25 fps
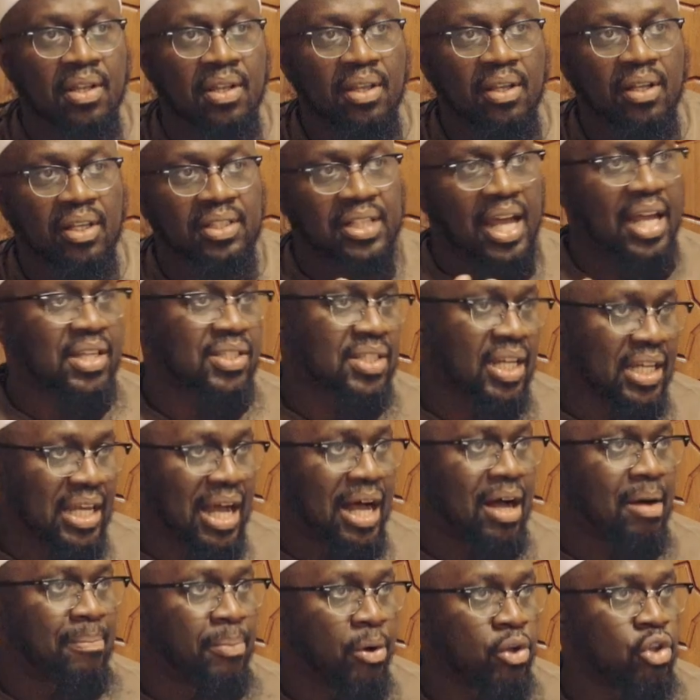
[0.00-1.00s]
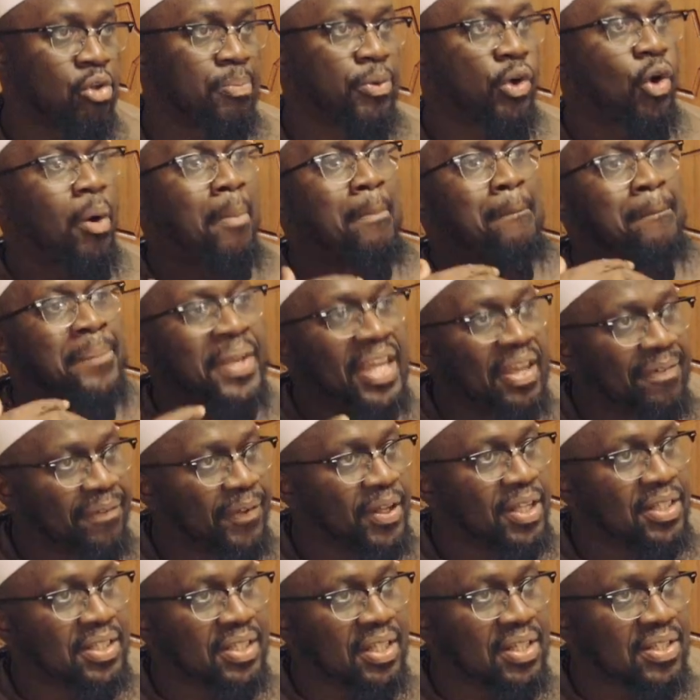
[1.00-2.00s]
Because that's the cowboy, you become beef
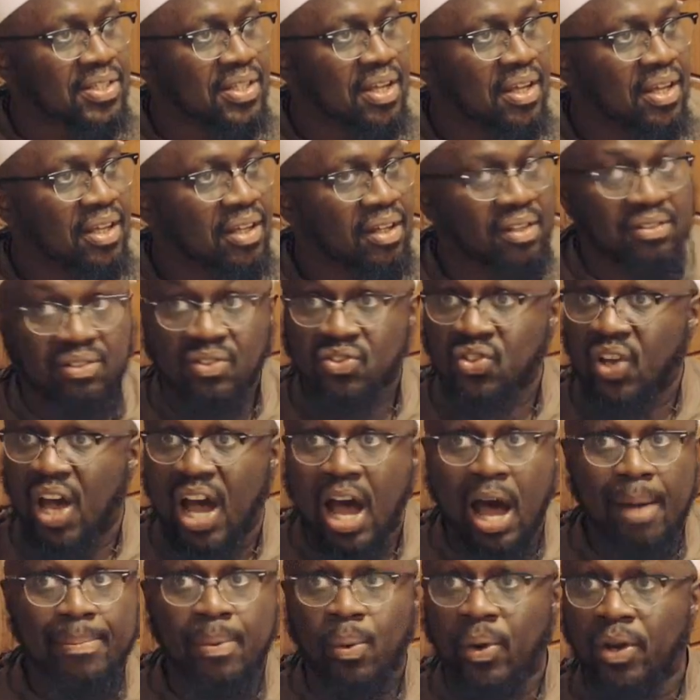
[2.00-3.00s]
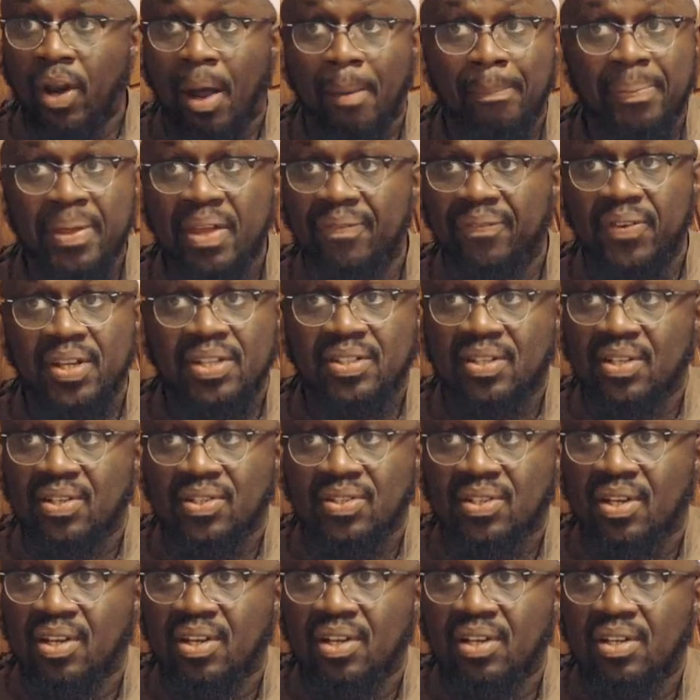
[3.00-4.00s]
eaters. Because the Sahaba were not beef
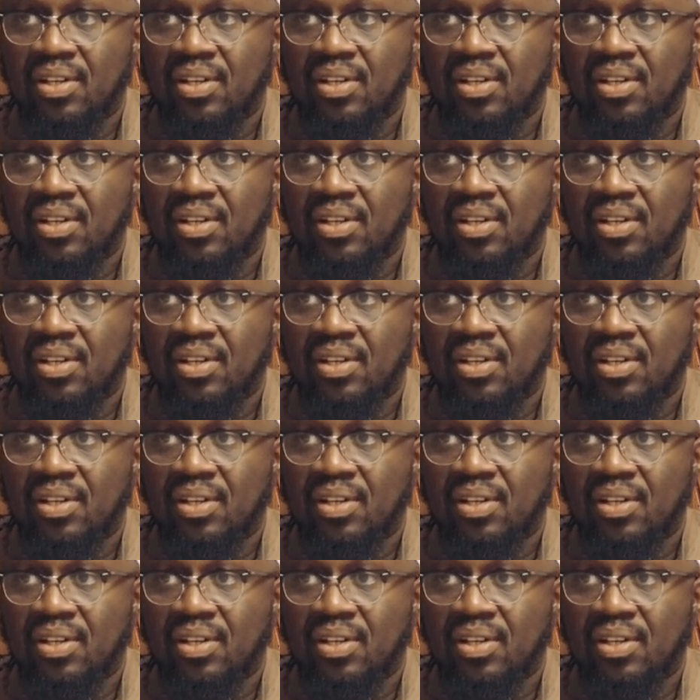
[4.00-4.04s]
eaters.